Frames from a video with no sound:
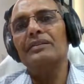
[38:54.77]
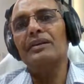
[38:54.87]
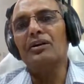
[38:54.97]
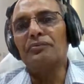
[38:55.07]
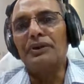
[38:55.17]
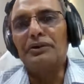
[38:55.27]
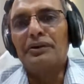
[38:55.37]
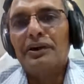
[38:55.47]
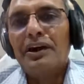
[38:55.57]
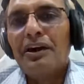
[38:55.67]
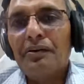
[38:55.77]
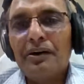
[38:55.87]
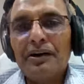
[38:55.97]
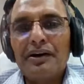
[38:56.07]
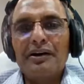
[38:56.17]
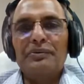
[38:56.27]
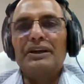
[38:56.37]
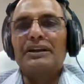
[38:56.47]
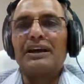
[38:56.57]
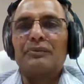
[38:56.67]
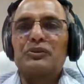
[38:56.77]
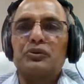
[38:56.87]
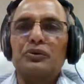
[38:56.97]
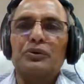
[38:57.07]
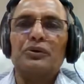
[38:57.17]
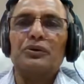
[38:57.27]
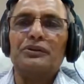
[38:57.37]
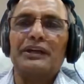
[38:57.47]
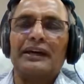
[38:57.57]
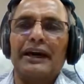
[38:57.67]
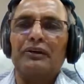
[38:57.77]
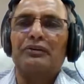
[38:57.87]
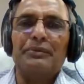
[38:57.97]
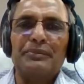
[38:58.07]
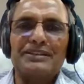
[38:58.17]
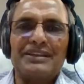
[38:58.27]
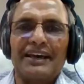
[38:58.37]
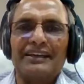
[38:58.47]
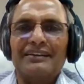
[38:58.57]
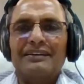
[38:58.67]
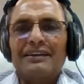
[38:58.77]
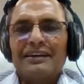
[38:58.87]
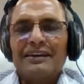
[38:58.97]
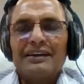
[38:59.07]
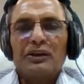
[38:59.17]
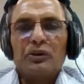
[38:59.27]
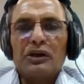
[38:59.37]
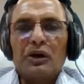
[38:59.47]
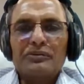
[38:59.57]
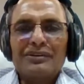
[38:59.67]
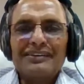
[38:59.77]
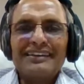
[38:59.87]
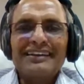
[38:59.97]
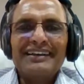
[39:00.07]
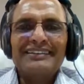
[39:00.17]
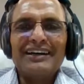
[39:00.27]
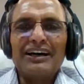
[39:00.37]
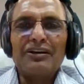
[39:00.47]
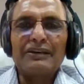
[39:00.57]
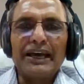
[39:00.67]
Now, when it comes to the curriculum design, no doubt, our